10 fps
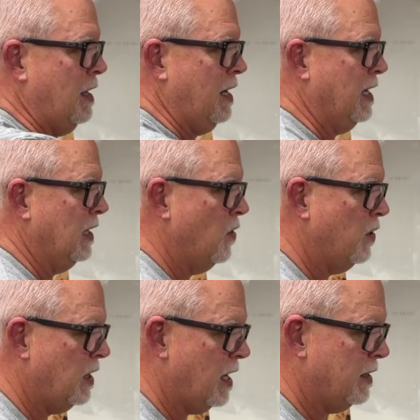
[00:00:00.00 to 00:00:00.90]
and load
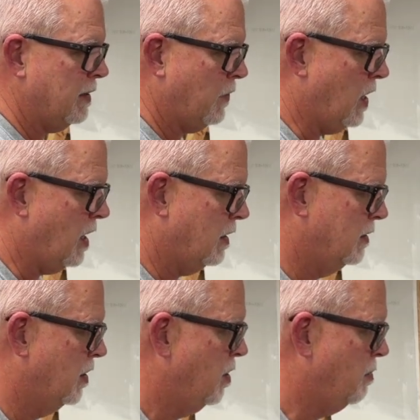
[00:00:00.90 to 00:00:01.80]
it onto the wall.
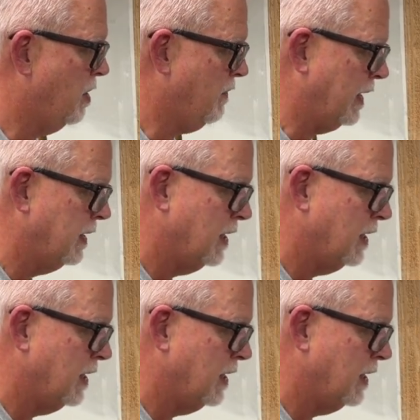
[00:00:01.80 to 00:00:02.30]
Perfect.